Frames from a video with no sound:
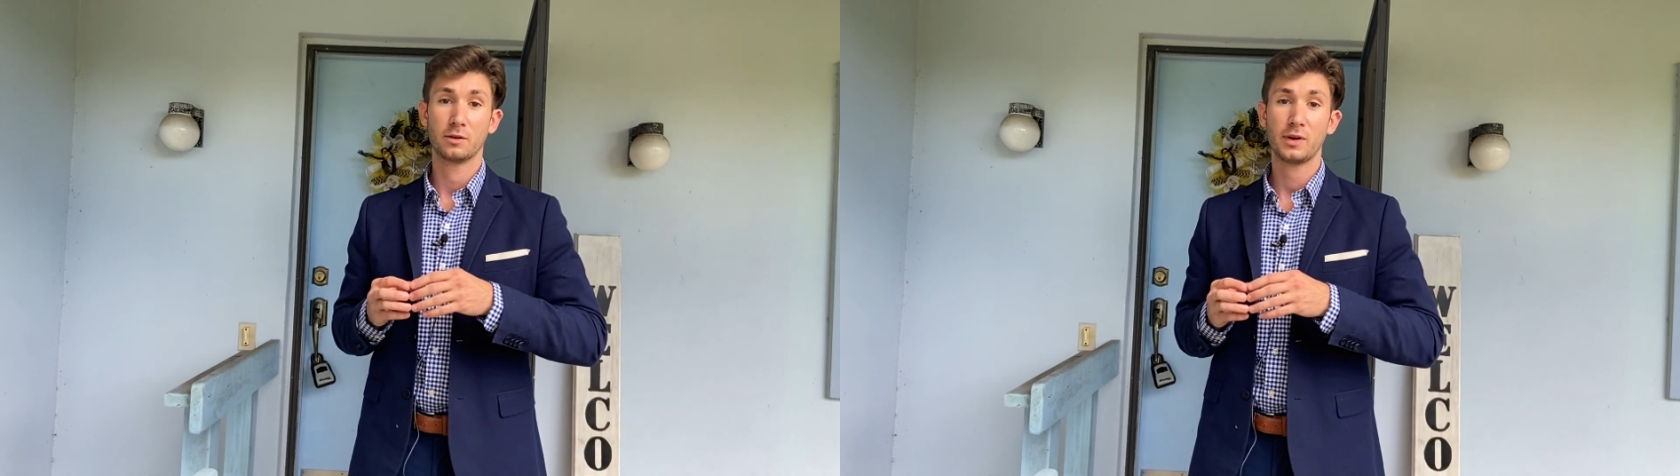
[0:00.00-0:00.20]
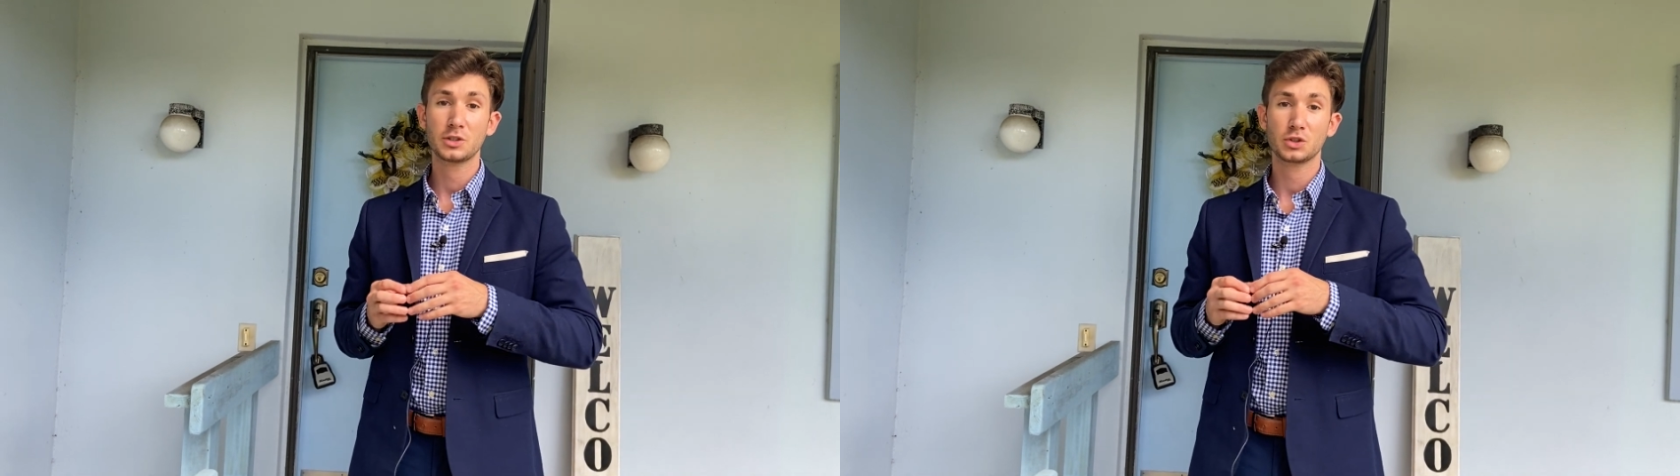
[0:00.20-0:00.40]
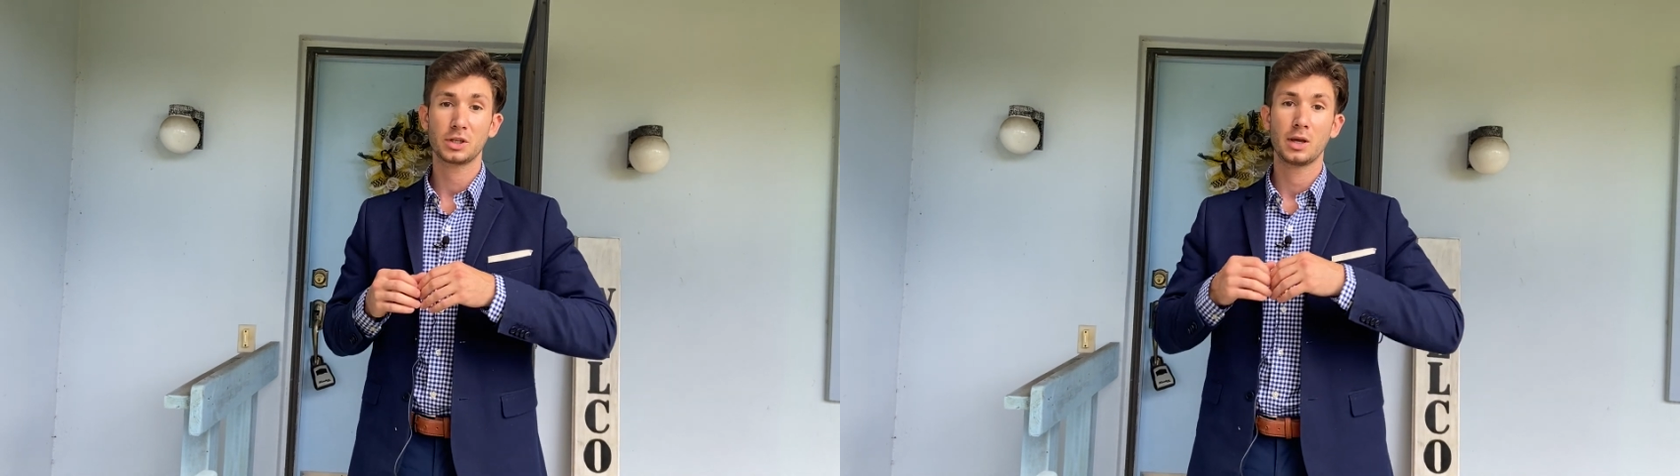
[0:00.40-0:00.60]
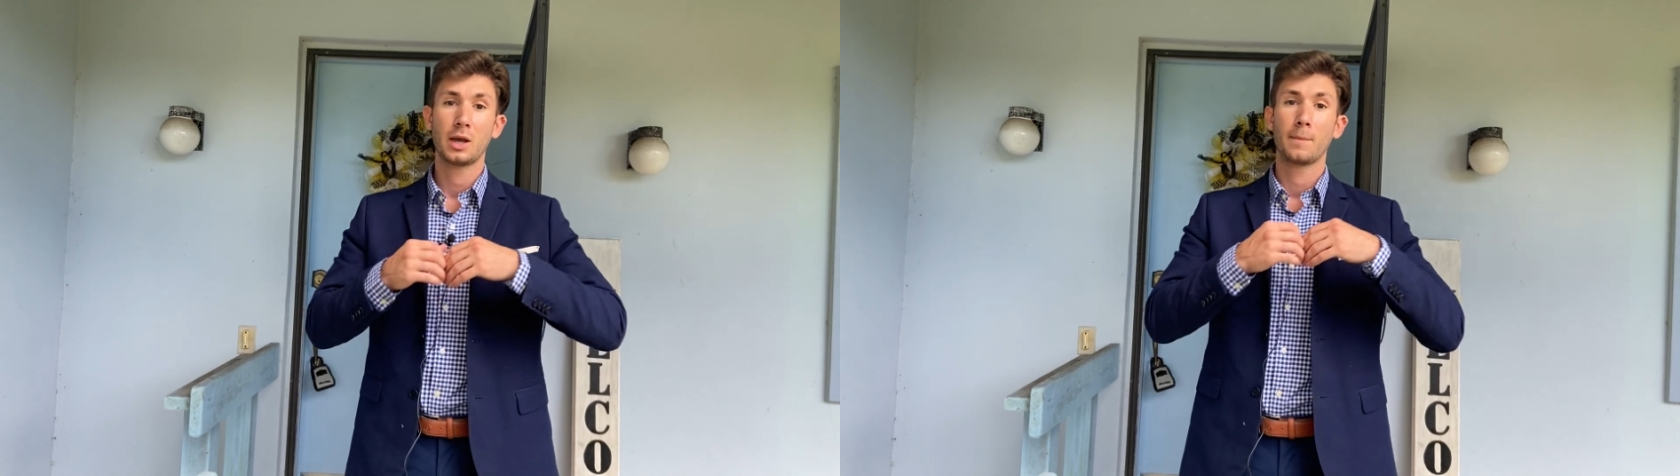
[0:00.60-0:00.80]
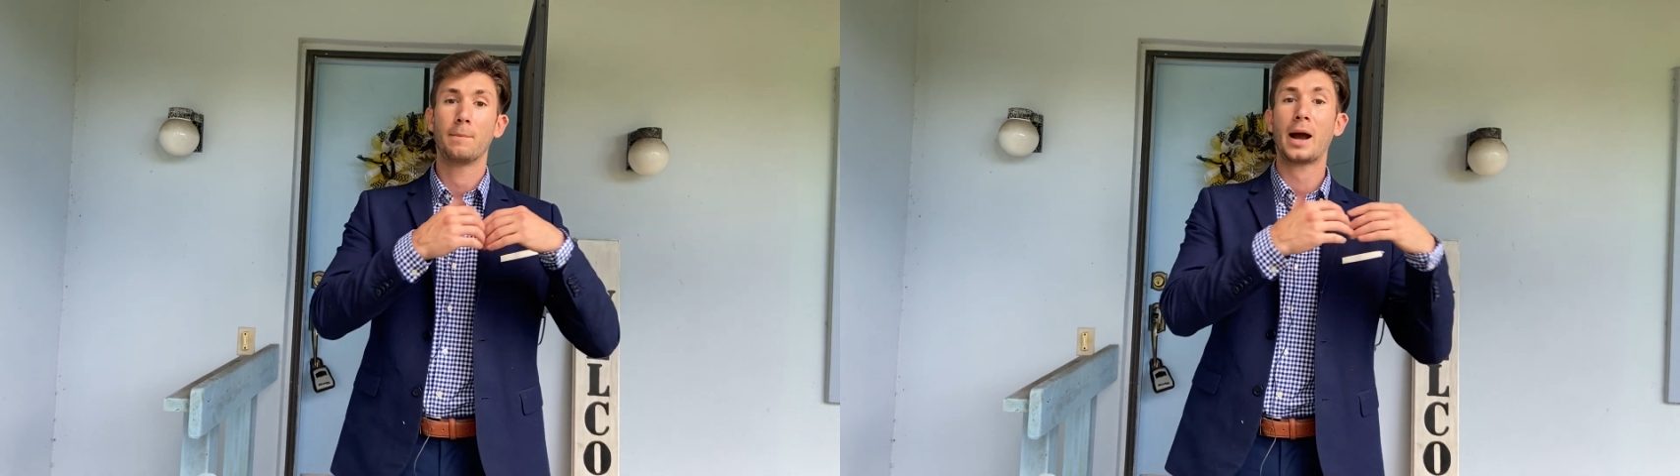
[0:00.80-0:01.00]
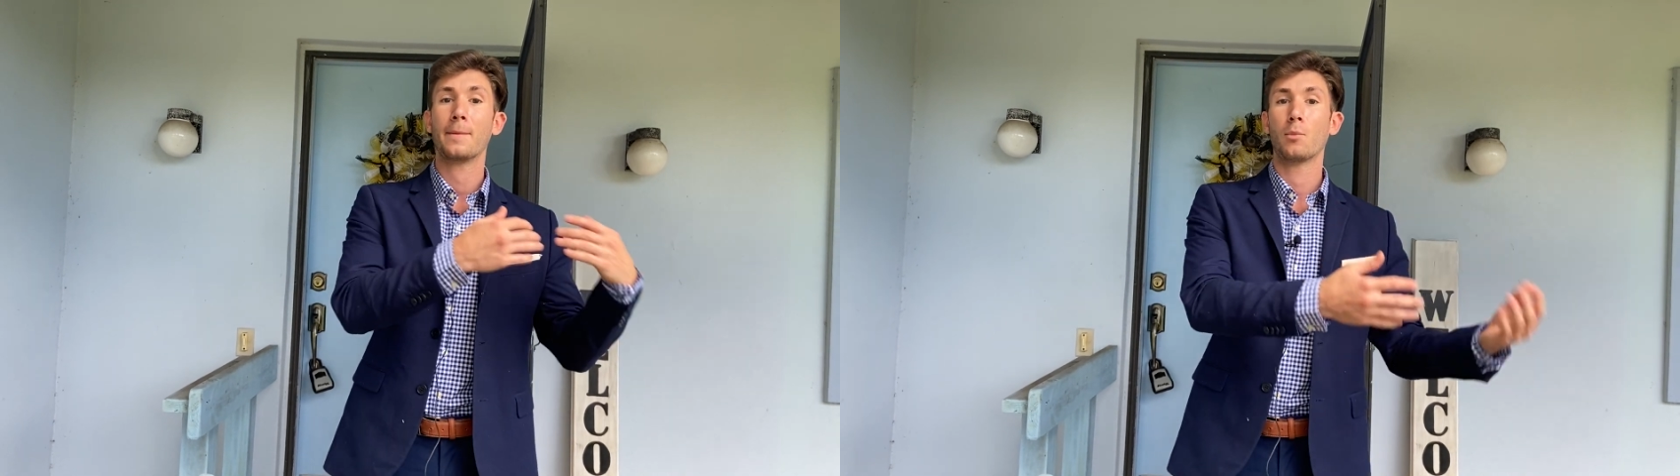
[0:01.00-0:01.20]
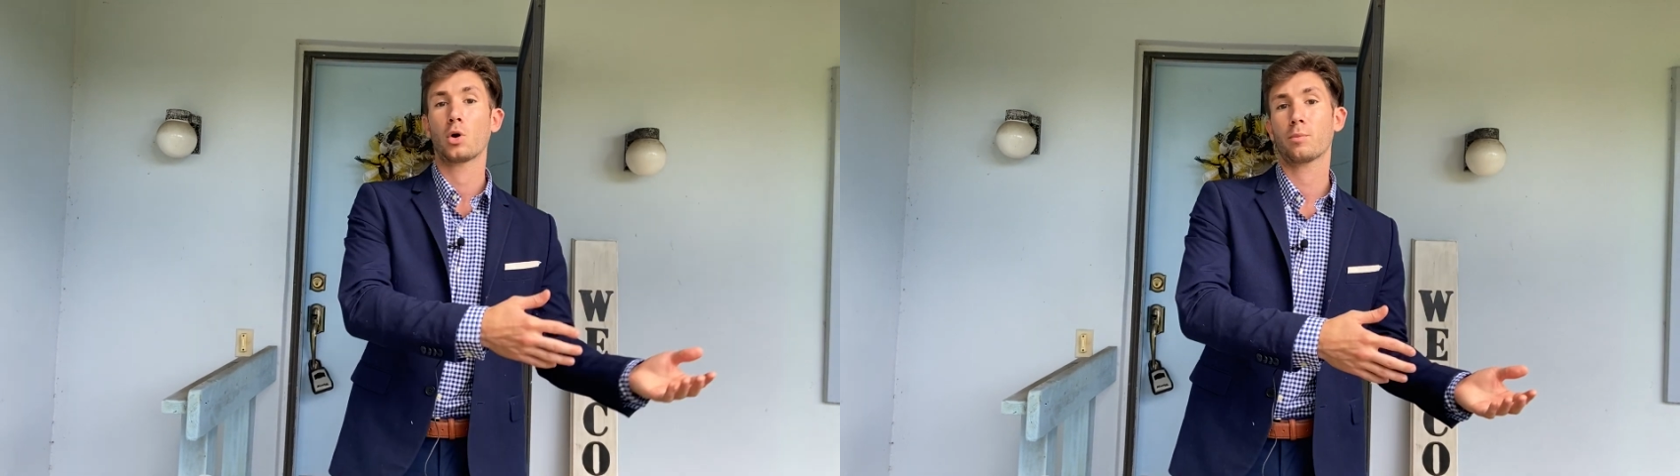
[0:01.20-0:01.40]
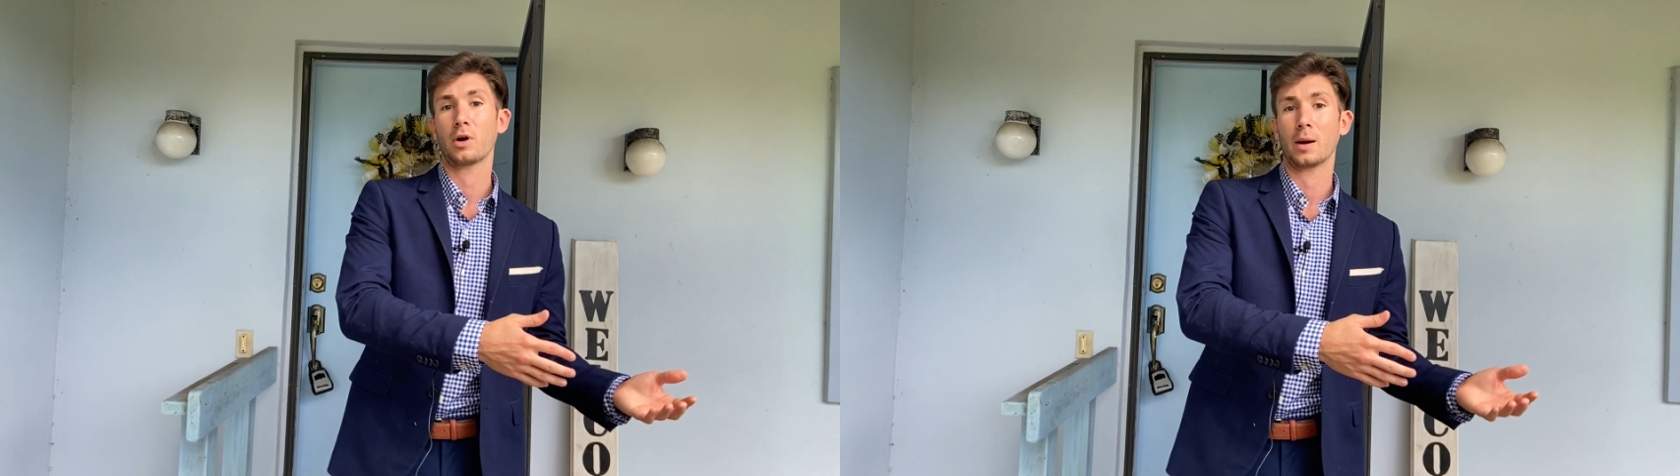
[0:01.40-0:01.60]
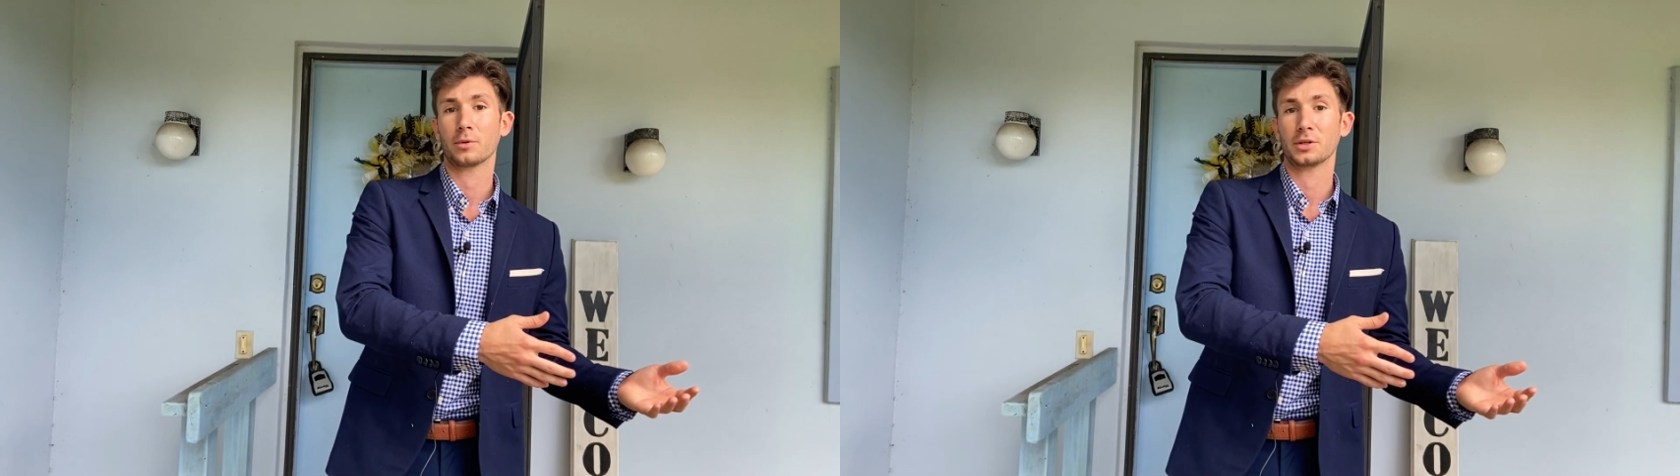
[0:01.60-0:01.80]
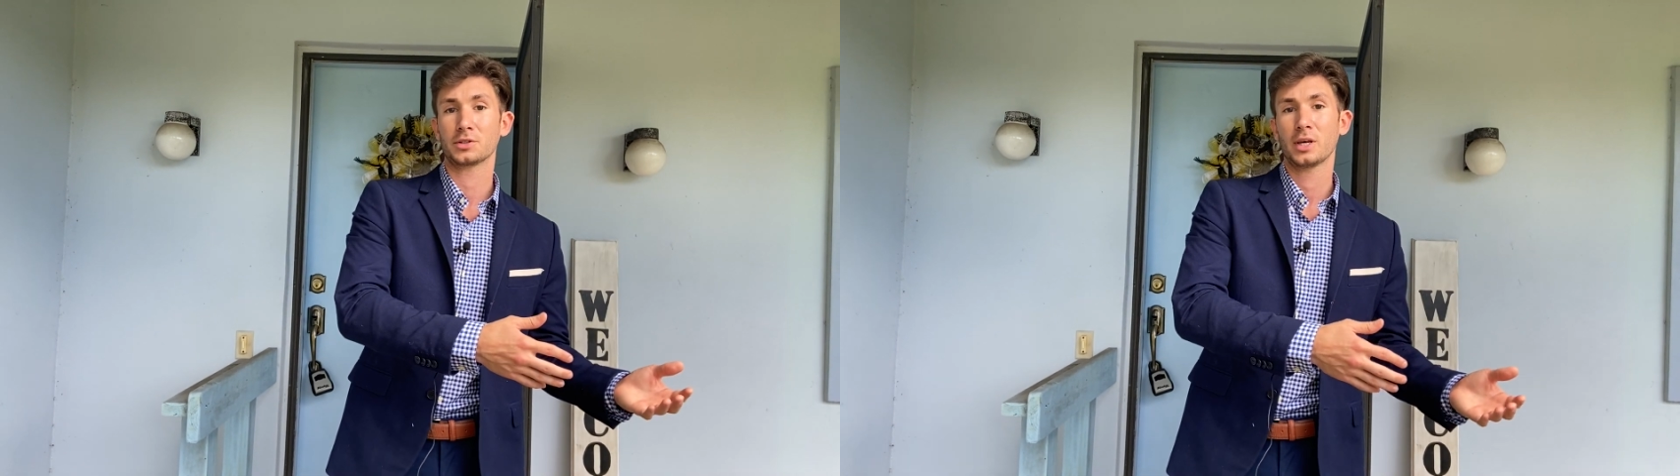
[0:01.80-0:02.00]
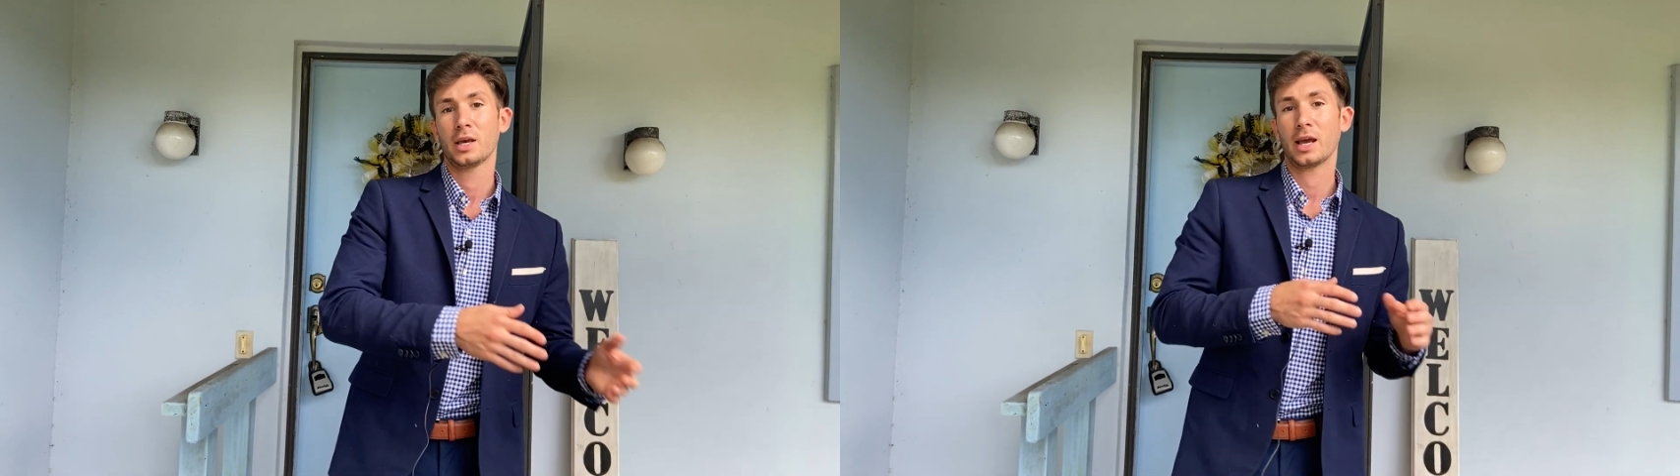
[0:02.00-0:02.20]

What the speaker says: eventually buy more properties.